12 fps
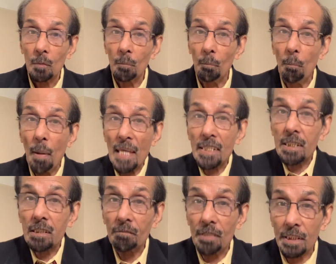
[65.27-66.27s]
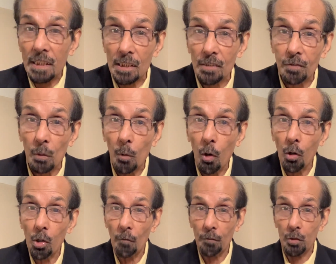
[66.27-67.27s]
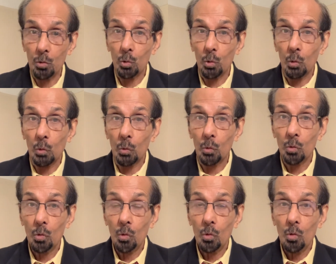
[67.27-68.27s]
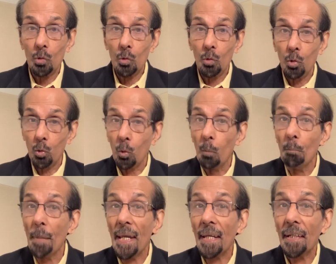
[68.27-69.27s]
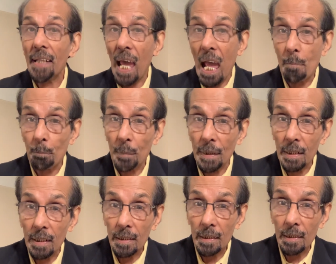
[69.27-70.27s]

best wishes from all of you to make it happen